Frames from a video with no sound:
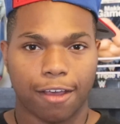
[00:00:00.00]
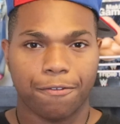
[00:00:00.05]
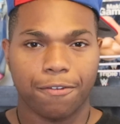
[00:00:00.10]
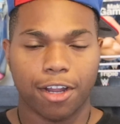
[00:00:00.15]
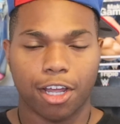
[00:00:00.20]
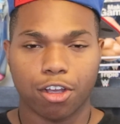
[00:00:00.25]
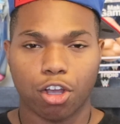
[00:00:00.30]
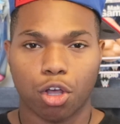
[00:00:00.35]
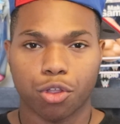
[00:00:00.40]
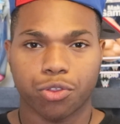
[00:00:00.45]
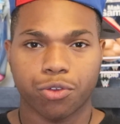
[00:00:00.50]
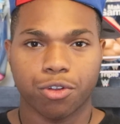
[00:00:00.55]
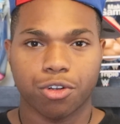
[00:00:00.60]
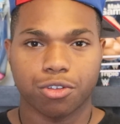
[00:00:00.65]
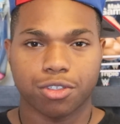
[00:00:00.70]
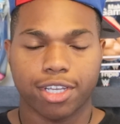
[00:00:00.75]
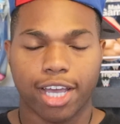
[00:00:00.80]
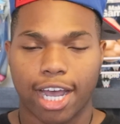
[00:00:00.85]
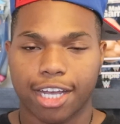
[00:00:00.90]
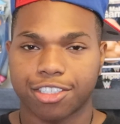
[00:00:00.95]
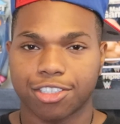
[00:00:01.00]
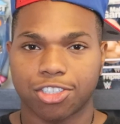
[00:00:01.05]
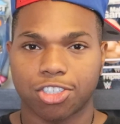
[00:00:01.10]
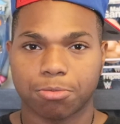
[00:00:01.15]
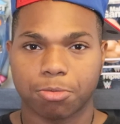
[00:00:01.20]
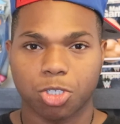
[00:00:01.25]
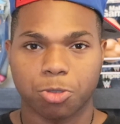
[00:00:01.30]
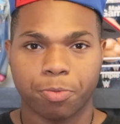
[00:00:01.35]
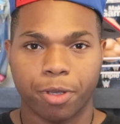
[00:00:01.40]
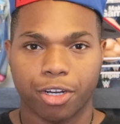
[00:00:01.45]
I feel like all three of those guys are
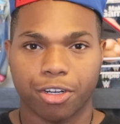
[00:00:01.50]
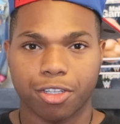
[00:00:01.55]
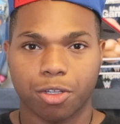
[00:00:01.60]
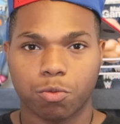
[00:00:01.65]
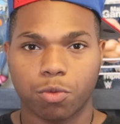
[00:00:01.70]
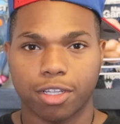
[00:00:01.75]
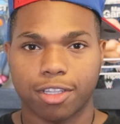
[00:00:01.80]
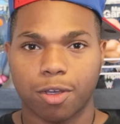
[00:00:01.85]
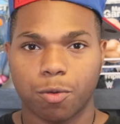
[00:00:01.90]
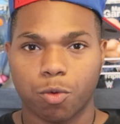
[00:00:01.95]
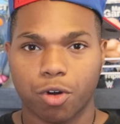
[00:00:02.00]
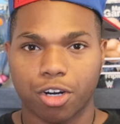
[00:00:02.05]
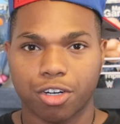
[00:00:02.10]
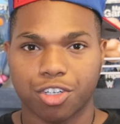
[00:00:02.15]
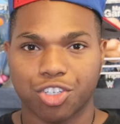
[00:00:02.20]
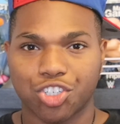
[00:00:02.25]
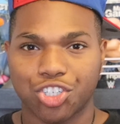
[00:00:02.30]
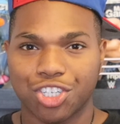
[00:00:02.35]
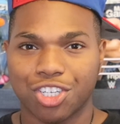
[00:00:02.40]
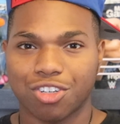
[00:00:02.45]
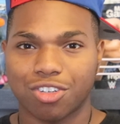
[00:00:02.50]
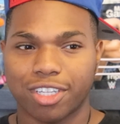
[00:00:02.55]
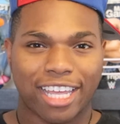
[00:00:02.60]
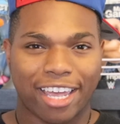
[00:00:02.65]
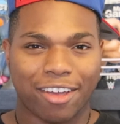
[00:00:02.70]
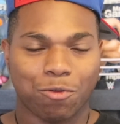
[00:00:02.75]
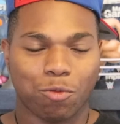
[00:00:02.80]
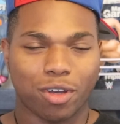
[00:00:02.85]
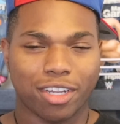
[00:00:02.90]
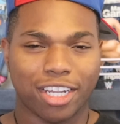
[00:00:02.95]
so much bigger than what they were in the Shield
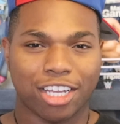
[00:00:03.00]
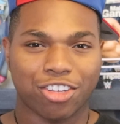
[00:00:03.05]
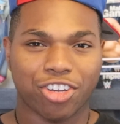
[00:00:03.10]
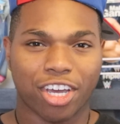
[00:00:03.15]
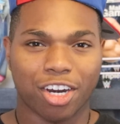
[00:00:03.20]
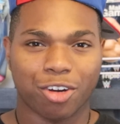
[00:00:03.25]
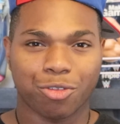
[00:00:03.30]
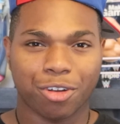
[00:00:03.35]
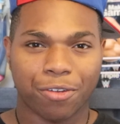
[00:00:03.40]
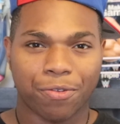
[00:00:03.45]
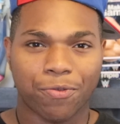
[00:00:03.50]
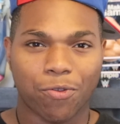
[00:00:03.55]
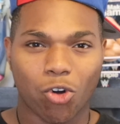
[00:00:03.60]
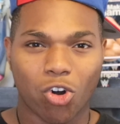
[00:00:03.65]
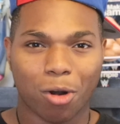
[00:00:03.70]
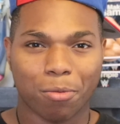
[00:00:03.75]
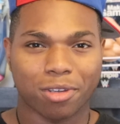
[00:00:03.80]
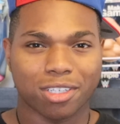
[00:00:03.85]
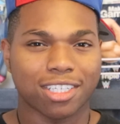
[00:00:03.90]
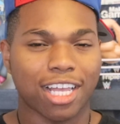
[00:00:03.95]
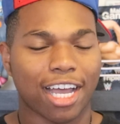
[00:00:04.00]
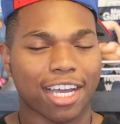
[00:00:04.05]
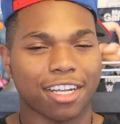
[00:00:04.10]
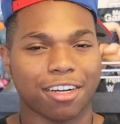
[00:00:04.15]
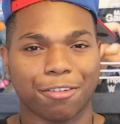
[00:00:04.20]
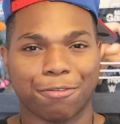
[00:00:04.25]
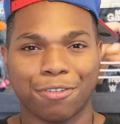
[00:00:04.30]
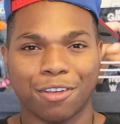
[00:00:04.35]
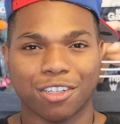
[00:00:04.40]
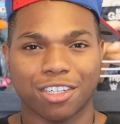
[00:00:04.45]
that when they try to reform, it's not
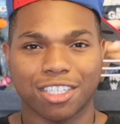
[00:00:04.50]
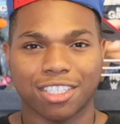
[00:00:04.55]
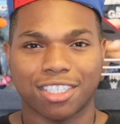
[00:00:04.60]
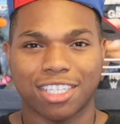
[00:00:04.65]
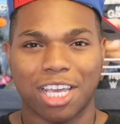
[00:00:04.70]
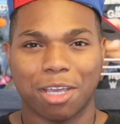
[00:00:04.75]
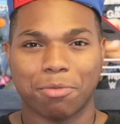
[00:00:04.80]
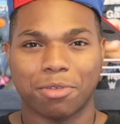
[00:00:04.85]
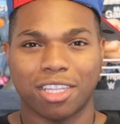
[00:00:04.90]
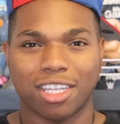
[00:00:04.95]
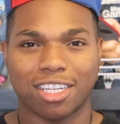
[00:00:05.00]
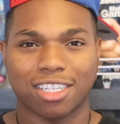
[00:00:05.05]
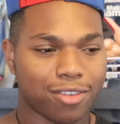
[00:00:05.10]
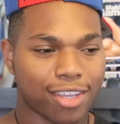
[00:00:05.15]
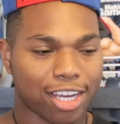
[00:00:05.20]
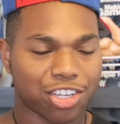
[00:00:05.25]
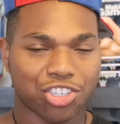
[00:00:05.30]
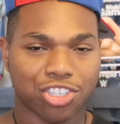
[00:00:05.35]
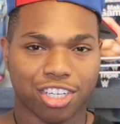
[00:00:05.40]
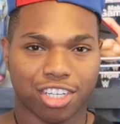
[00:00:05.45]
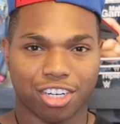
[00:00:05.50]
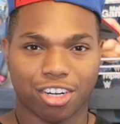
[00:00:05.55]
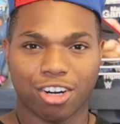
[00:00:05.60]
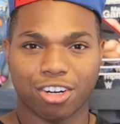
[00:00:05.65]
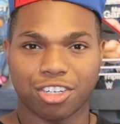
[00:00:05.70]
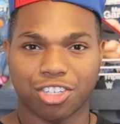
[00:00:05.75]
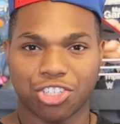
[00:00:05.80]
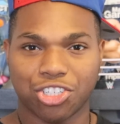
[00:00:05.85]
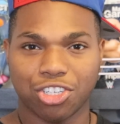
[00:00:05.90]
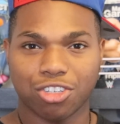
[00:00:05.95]
going to feel the same, but then it's actually going to
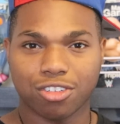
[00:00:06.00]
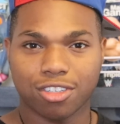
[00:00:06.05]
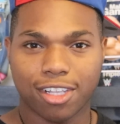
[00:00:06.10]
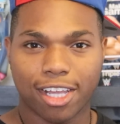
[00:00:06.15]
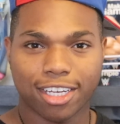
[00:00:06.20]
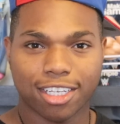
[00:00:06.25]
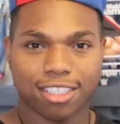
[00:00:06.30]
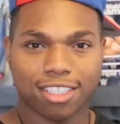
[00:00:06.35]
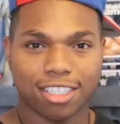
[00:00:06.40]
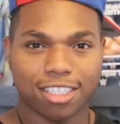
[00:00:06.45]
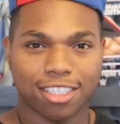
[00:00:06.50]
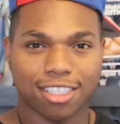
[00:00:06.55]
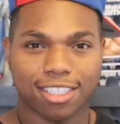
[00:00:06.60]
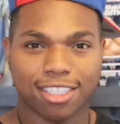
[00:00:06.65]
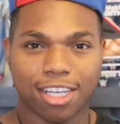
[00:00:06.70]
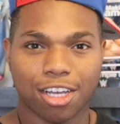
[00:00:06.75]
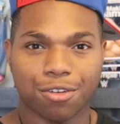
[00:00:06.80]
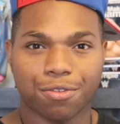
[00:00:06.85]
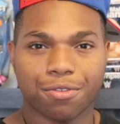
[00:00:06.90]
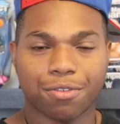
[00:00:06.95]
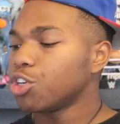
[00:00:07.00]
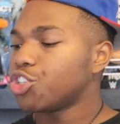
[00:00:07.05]
hurt the Shield's legacy in itself.